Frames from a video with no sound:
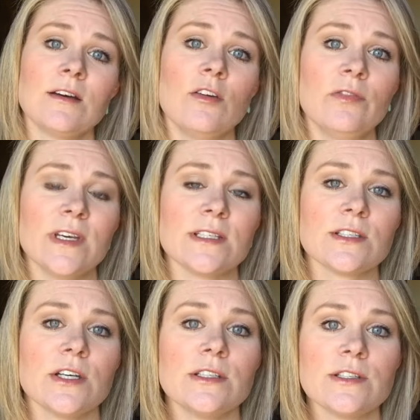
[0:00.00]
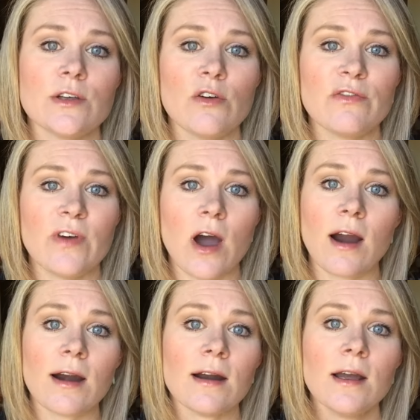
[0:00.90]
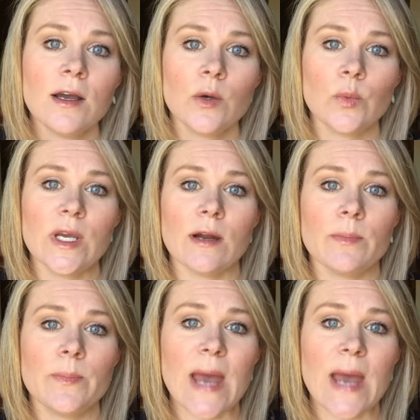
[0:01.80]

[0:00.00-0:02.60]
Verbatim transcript: Hopefully it's good so far. We are